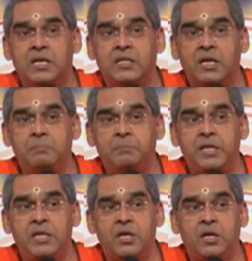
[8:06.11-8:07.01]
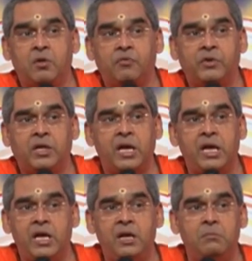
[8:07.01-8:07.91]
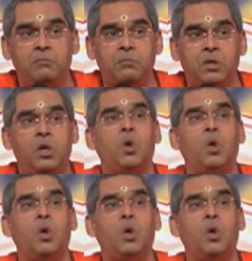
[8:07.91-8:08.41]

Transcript: at that period of time